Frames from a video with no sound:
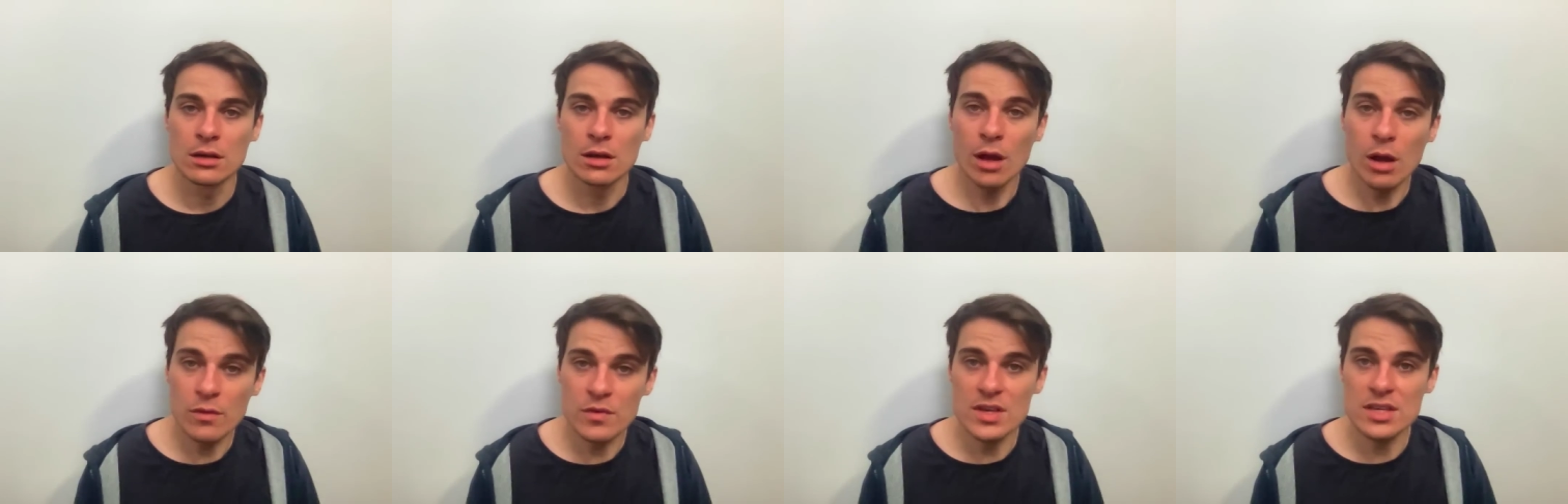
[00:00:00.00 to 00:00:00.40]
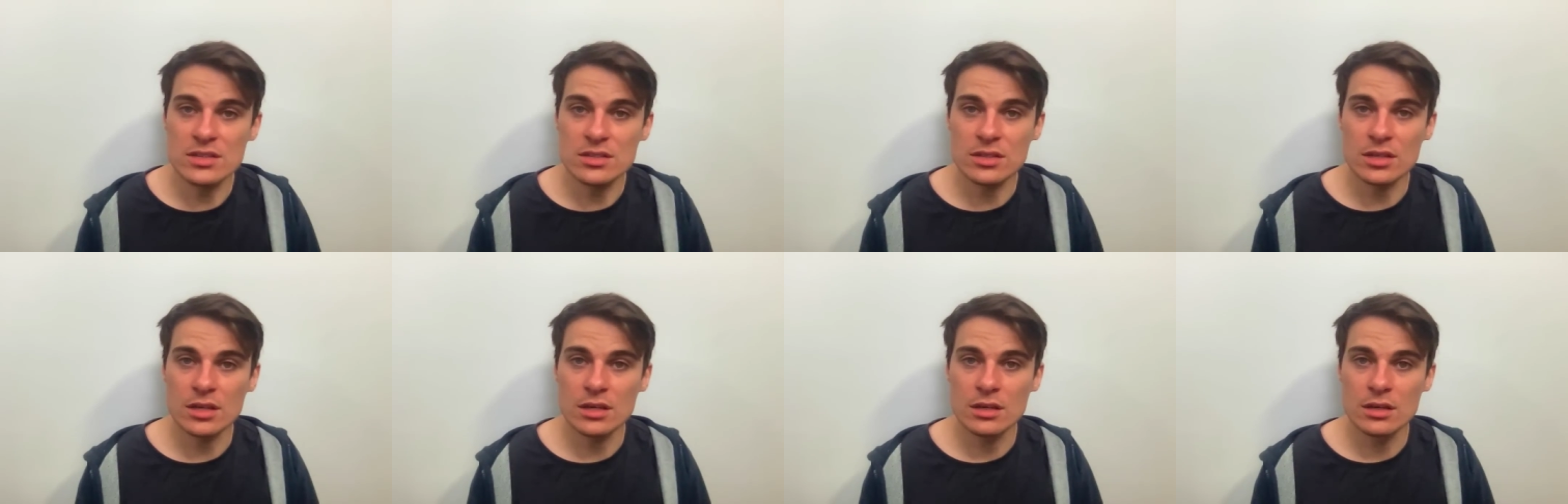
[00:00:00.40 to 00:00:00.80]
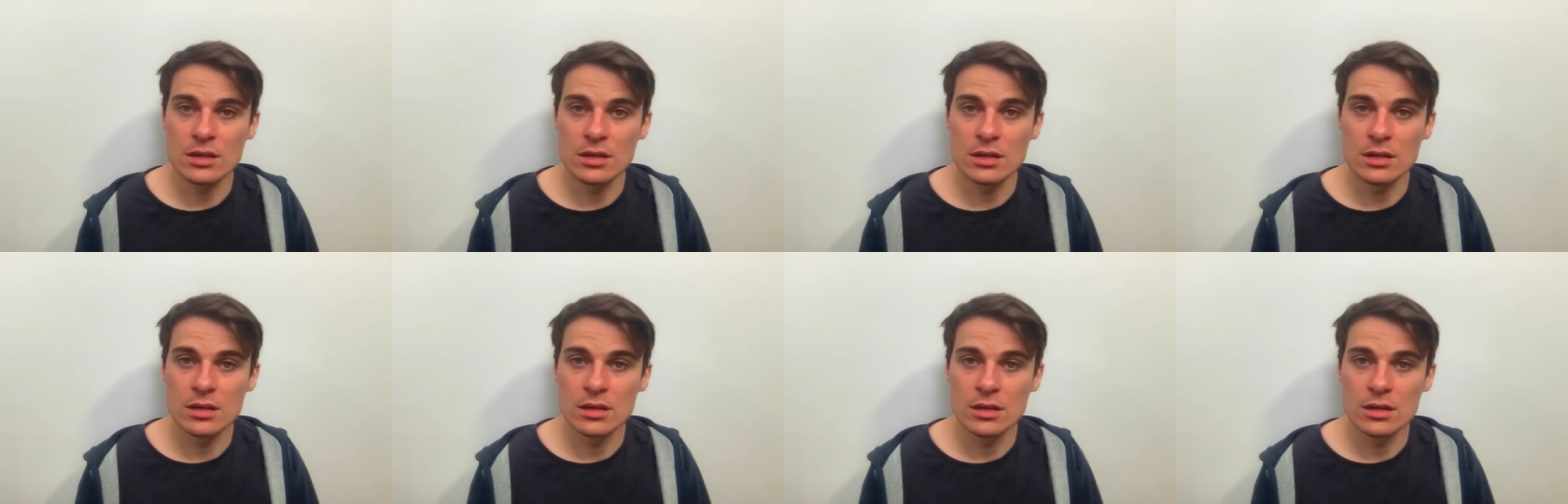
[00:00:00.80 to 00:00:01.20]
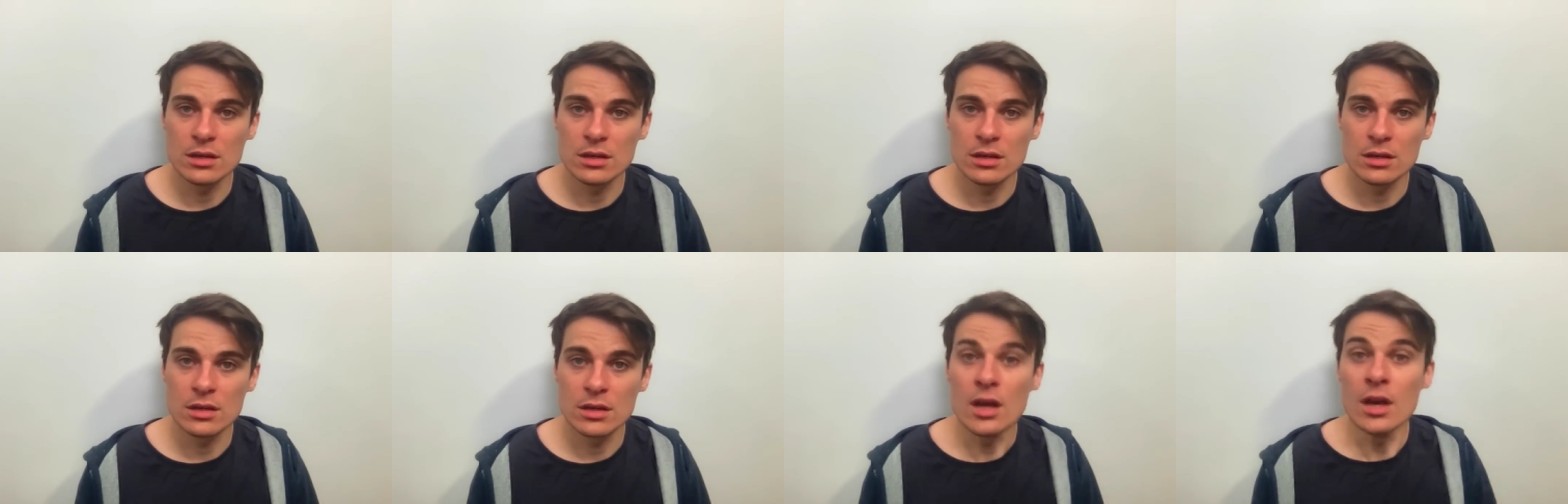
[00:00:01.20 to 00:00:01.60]
obviously.
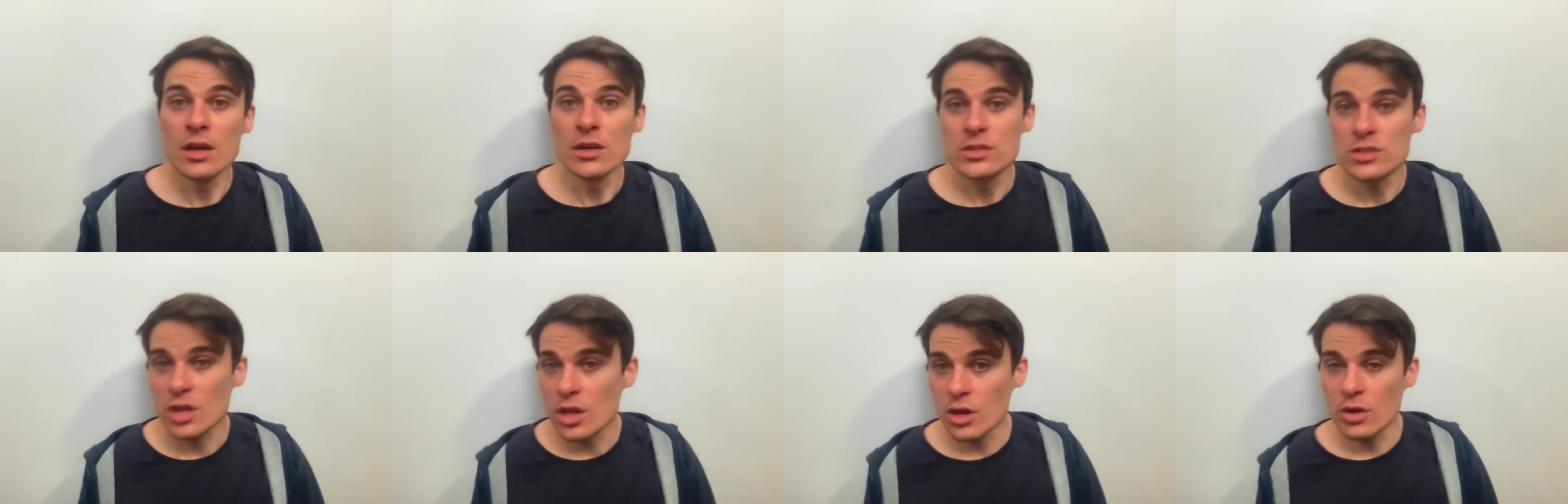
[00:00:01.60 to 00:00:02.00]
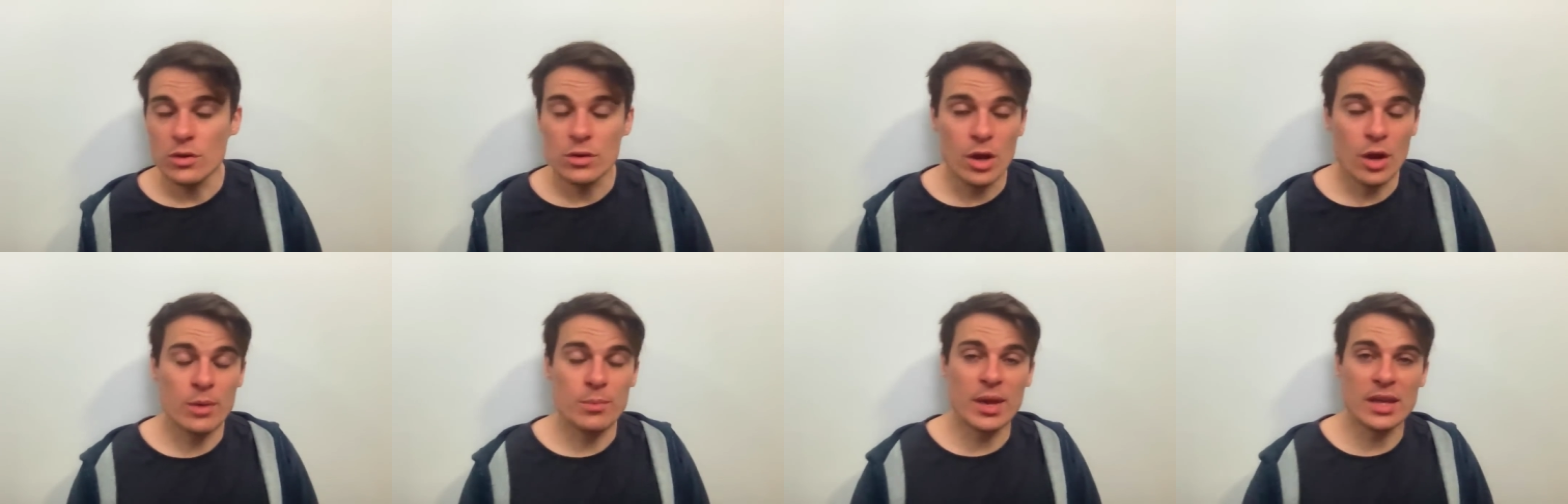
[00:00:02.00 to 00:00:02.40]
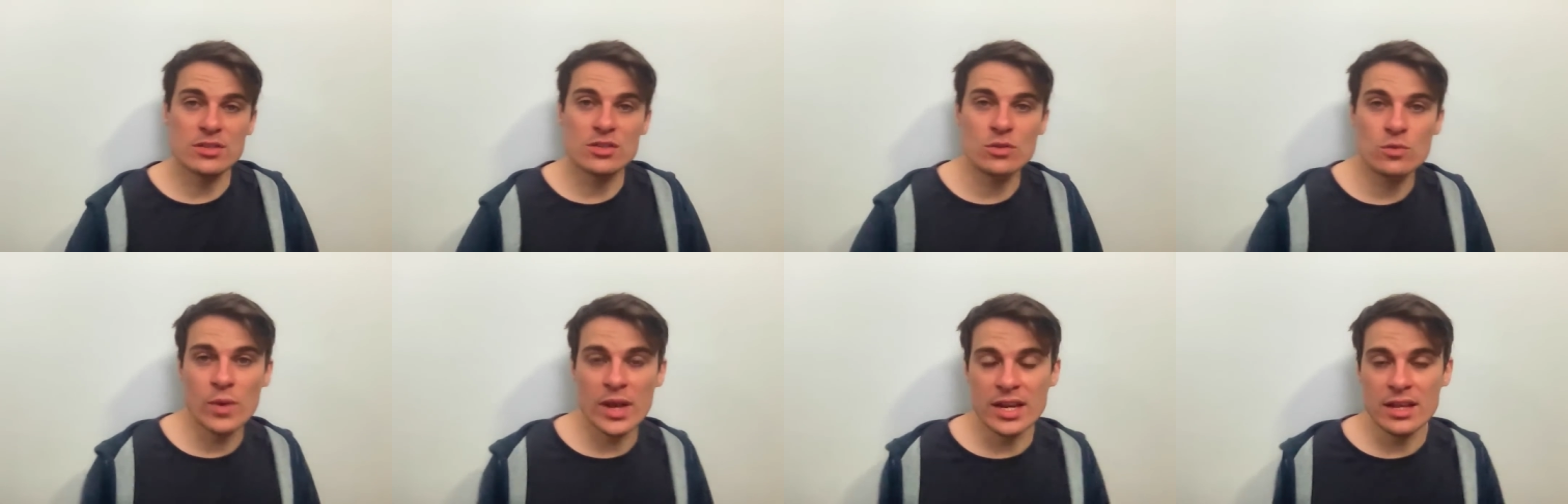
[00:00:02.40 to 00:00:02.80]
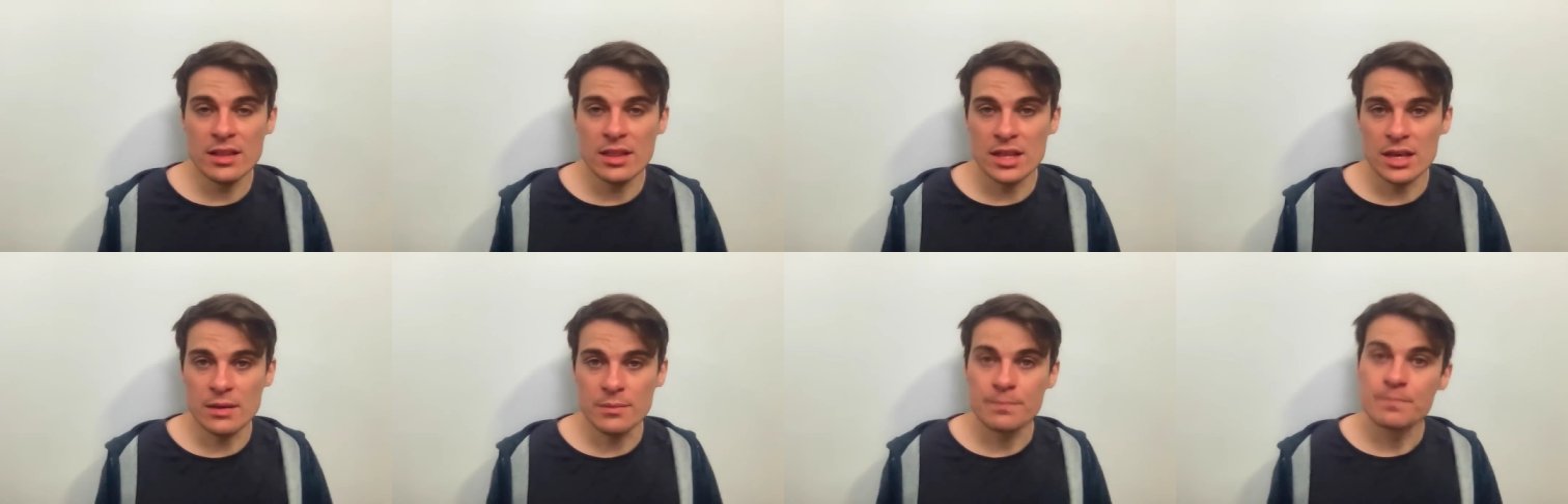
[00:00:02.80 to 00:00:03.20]
So, going back to the wedding
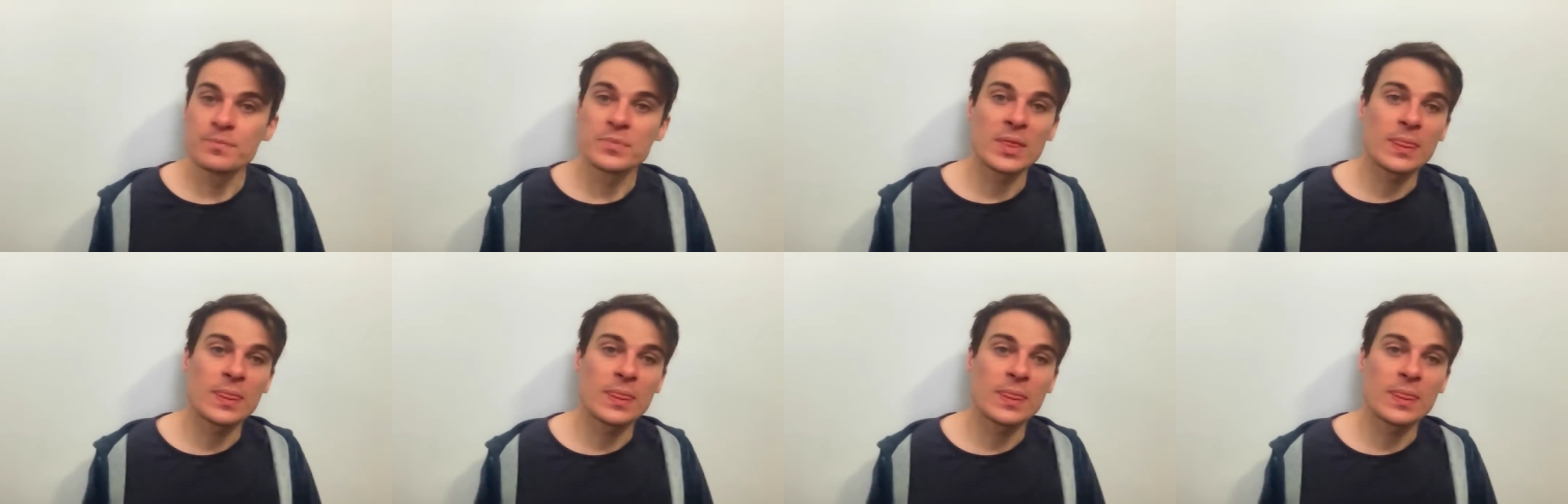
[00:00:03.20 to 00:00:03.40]
thing,